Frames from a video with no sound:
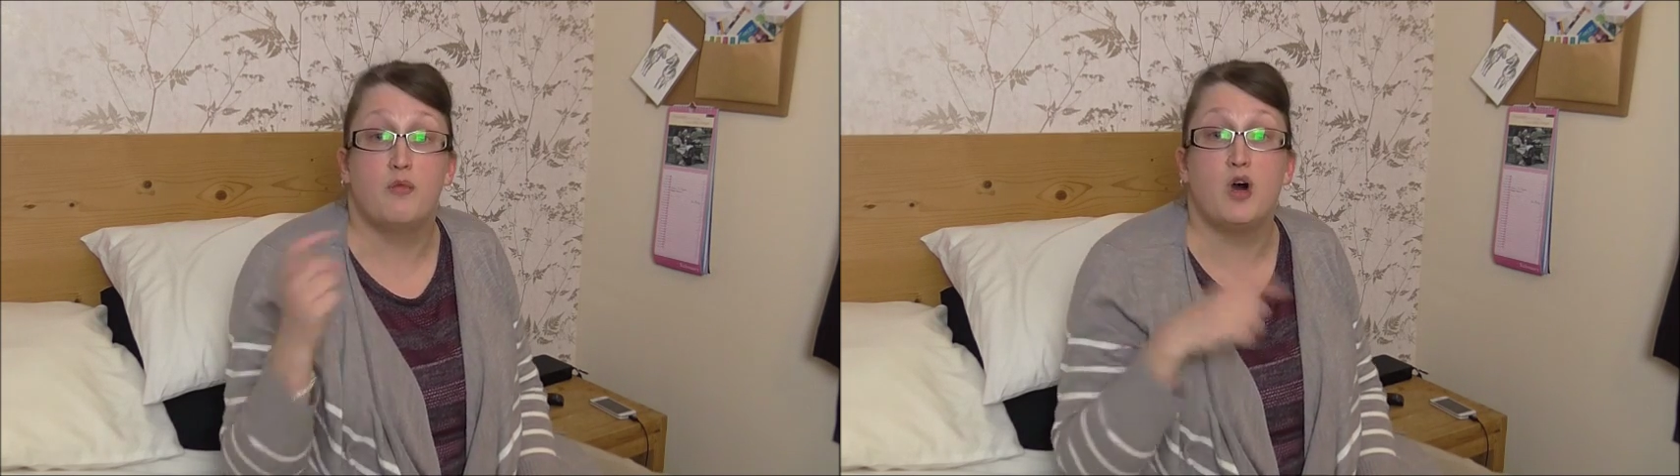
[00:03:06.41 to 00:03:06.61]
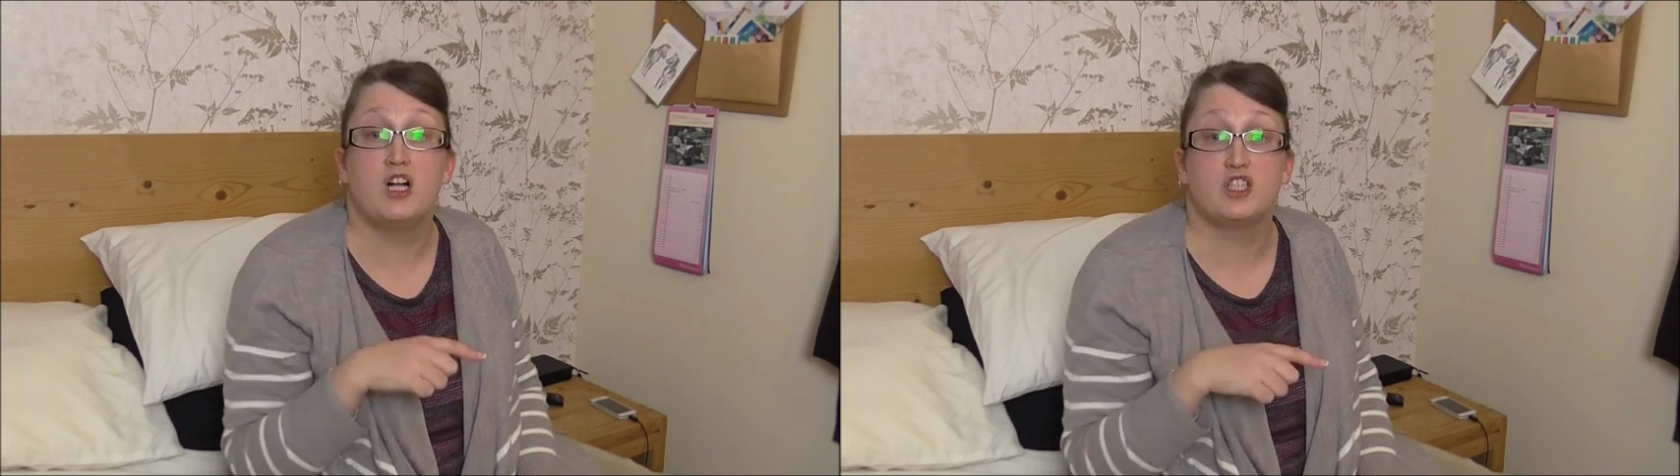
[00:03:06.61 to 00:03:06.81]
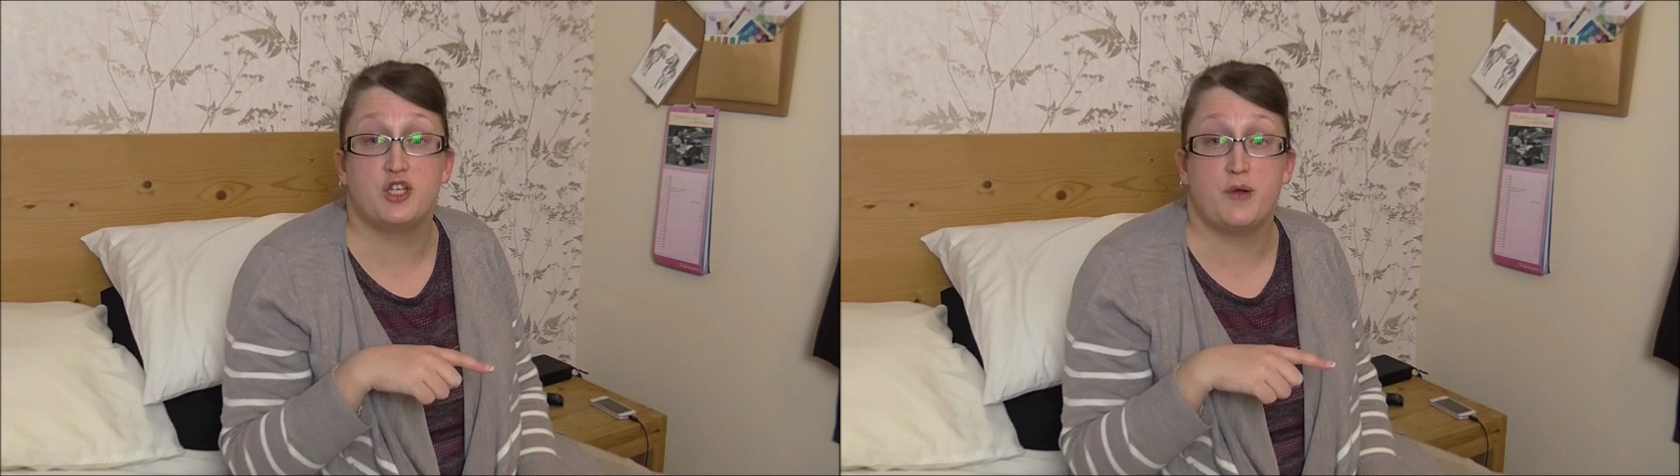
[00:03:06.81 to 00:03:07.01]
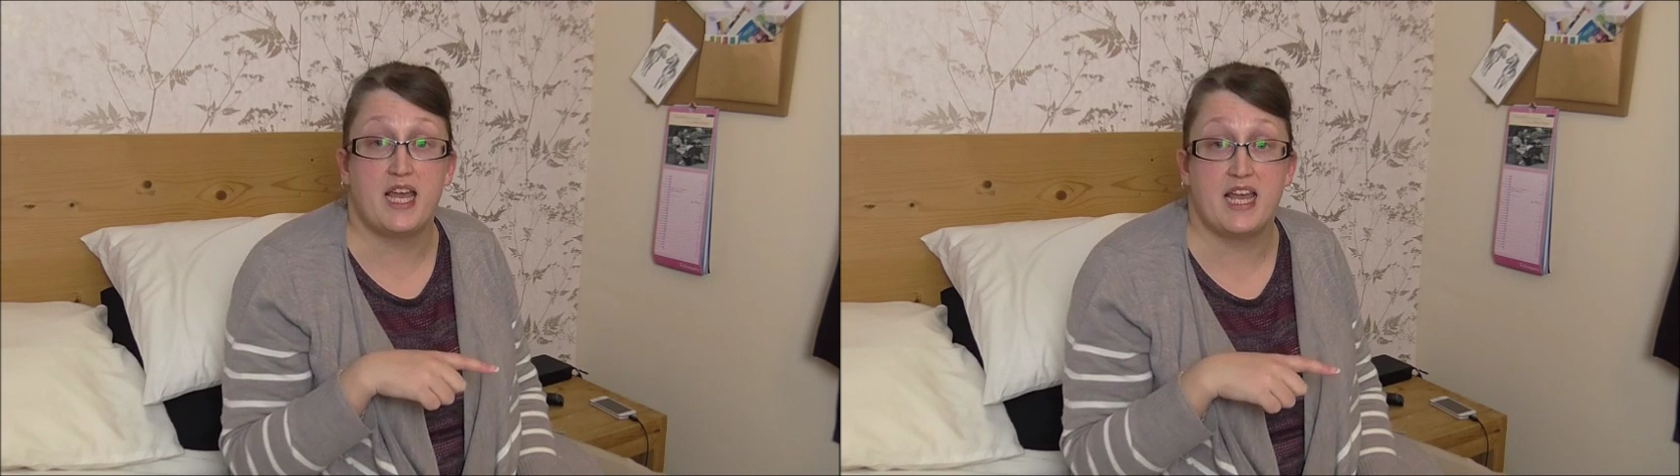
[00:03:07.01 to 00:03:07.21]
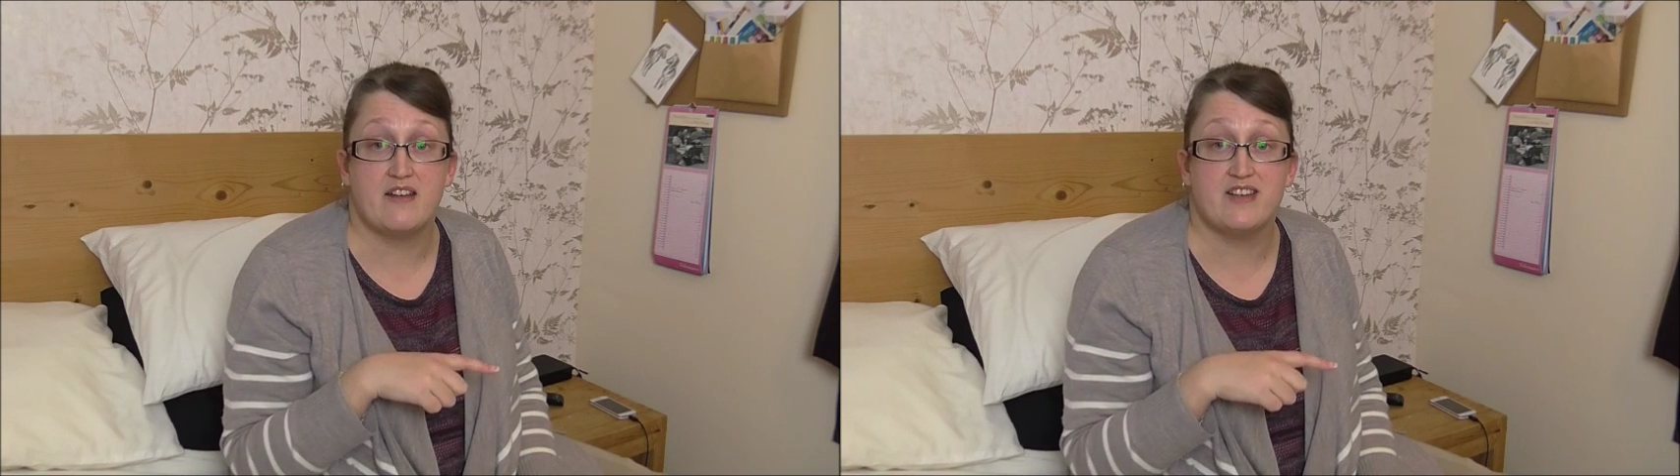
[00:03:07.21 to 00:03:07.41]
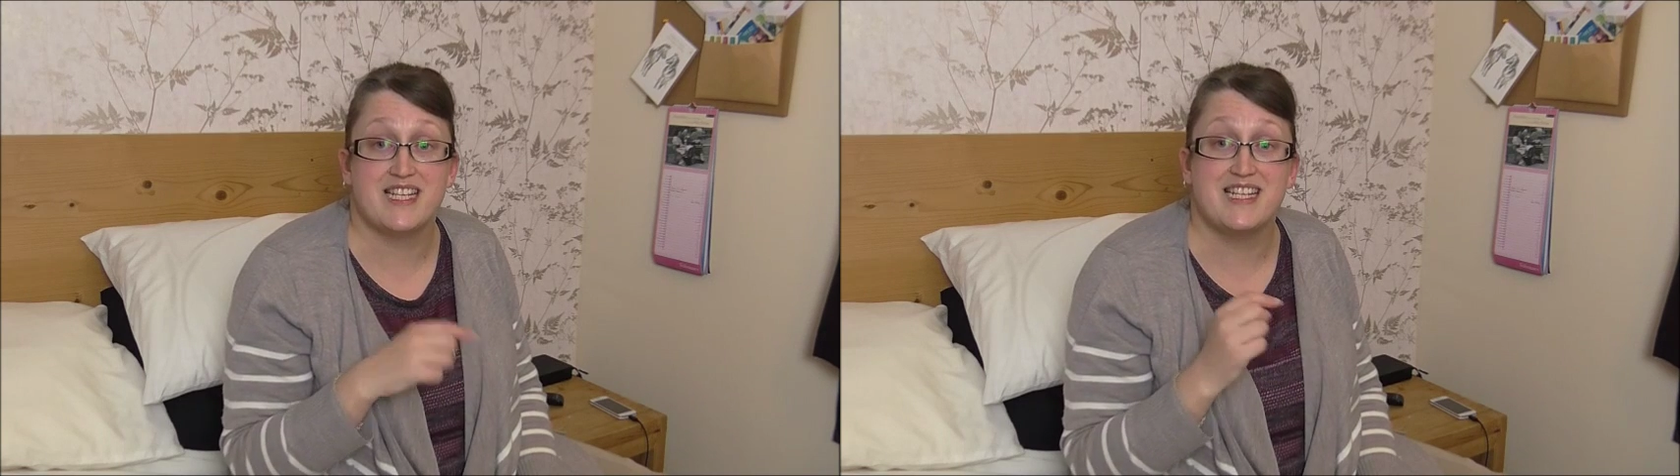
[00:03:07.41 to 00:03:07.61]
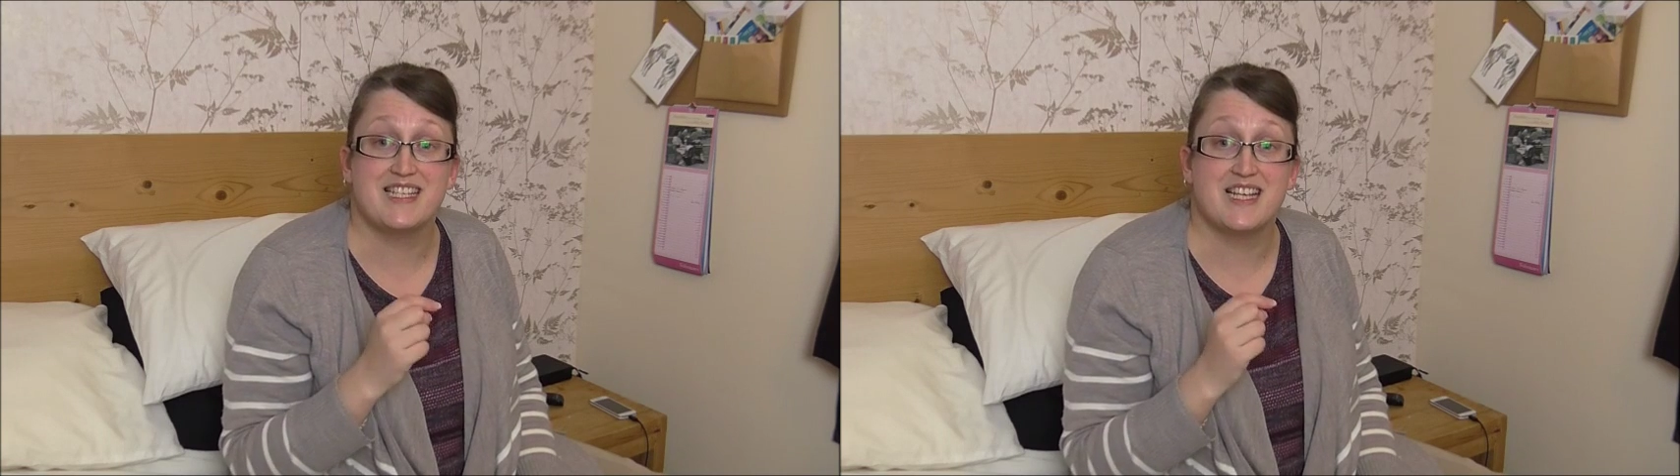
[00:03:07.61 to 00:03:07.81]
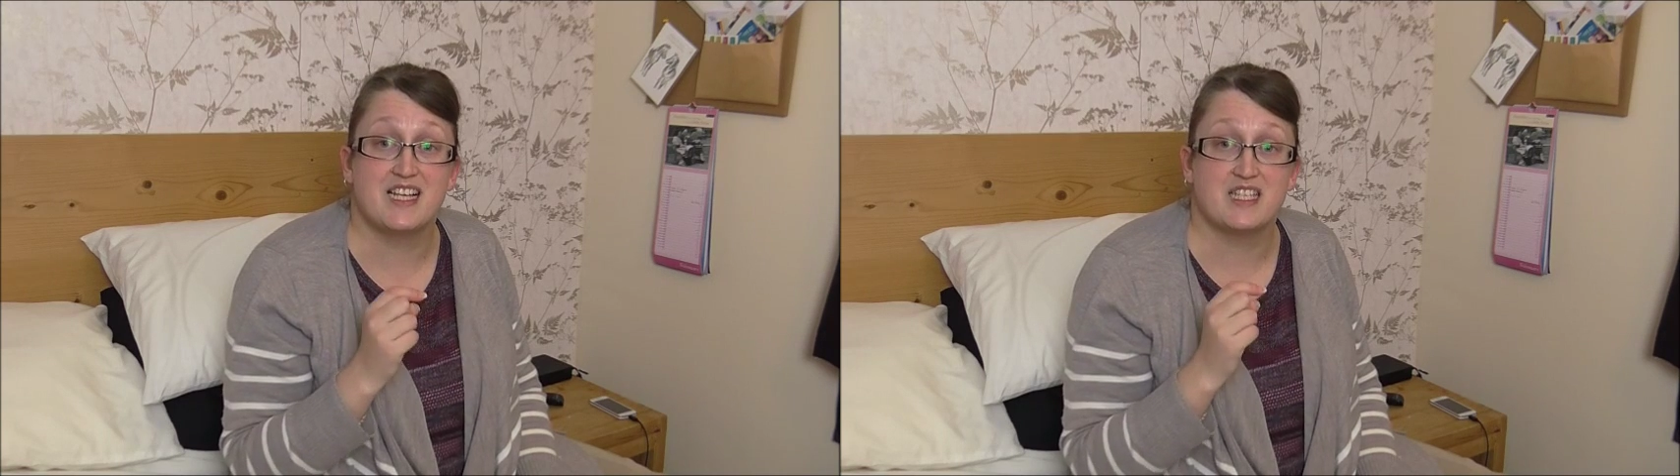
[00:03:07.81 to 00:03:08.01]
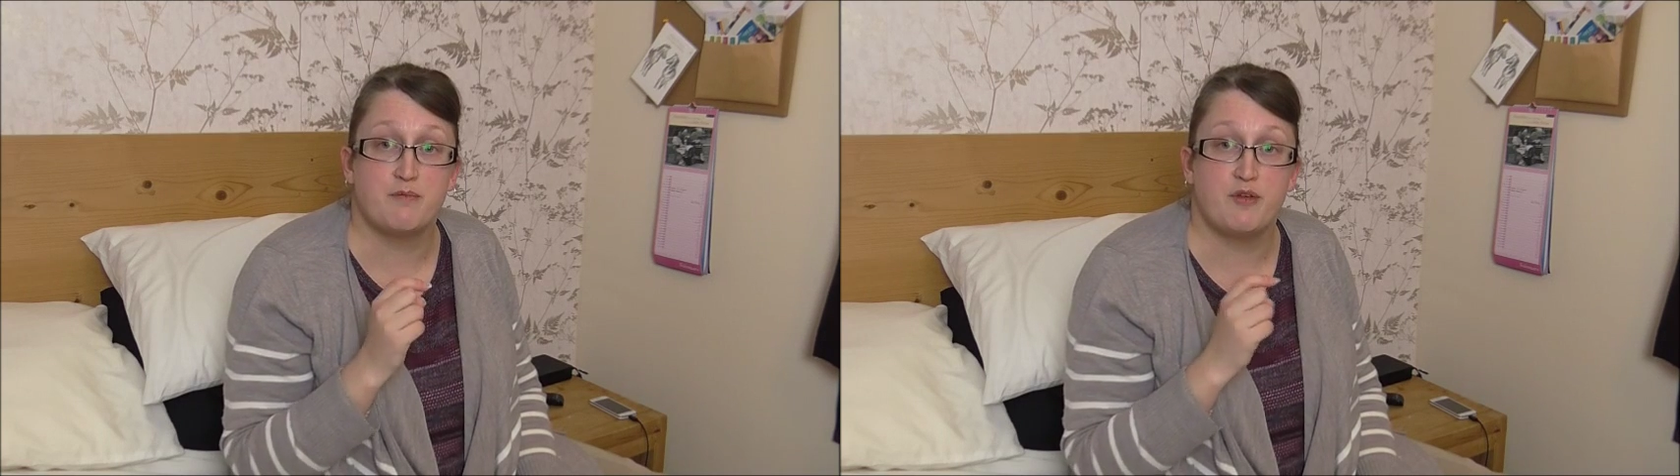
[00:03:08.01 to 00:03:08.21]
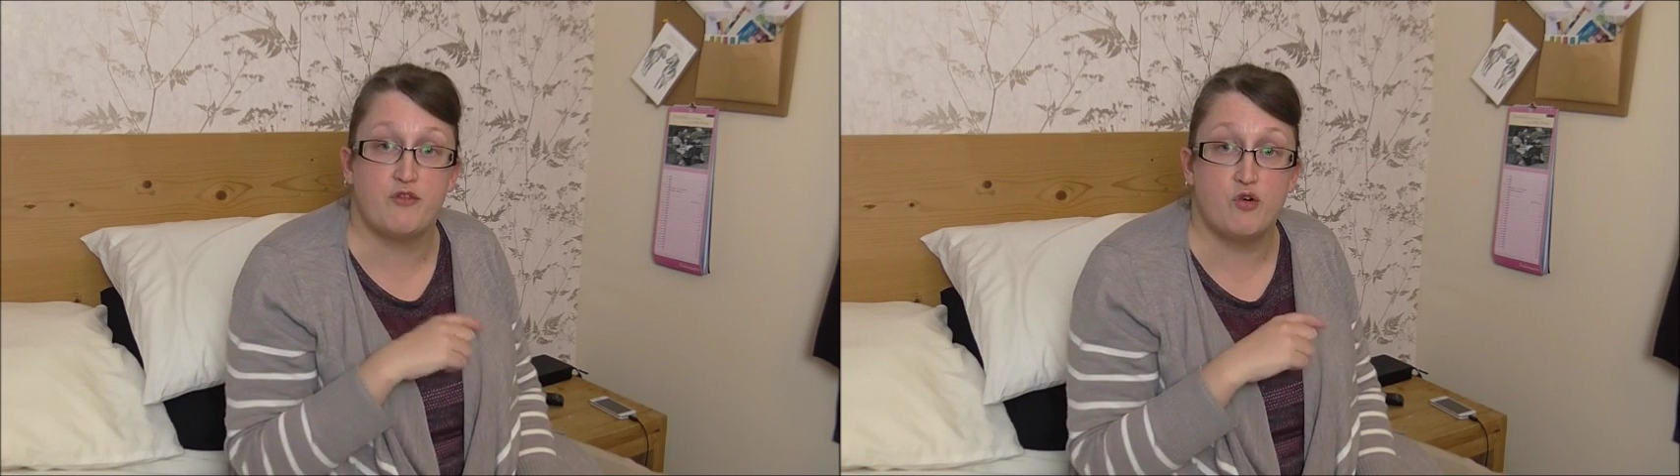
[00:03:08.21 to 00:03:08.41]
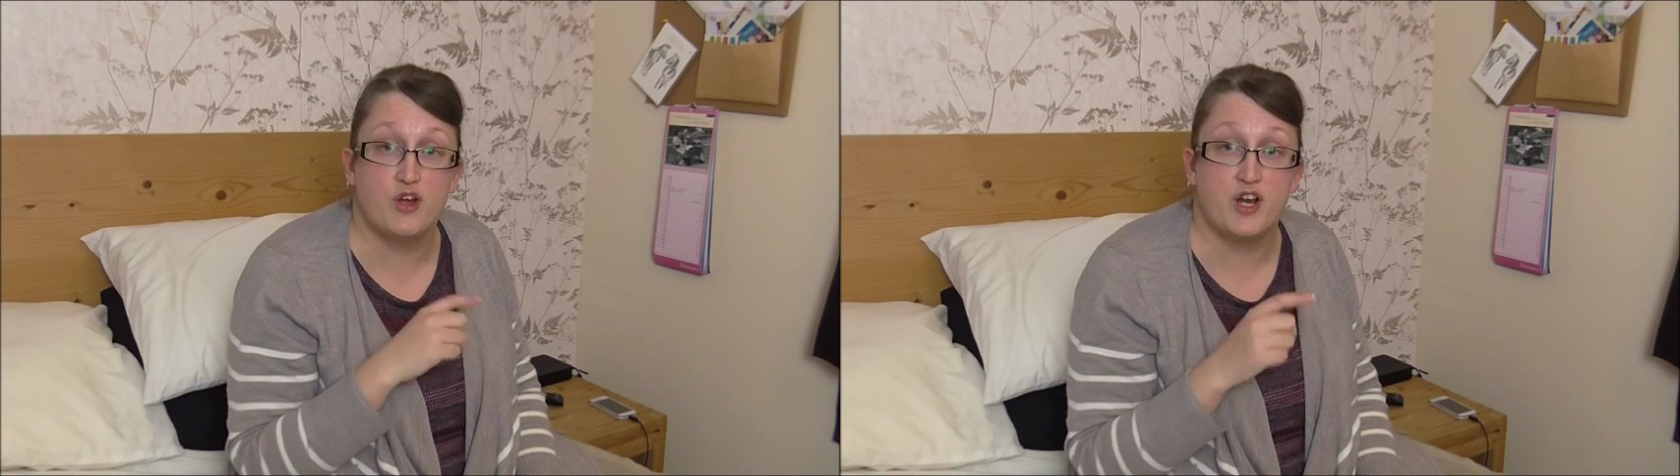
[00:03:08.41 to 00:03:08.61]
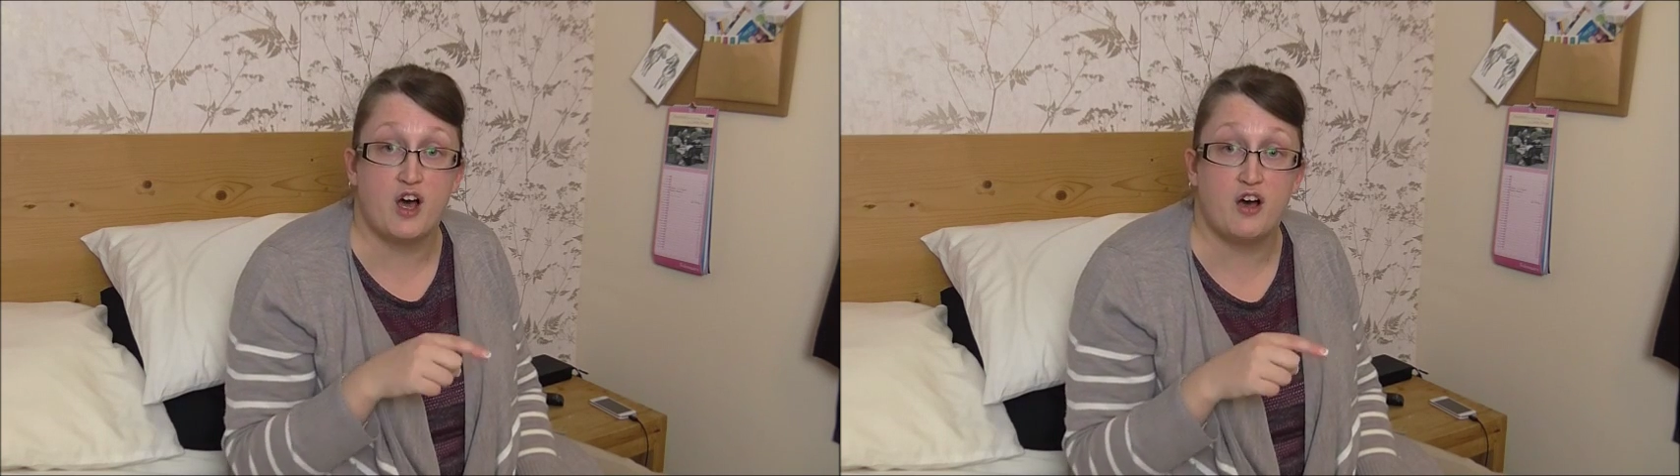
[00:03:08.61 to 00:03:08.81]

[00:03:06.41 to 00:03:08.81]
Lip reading: And what I'll do here is insert some before and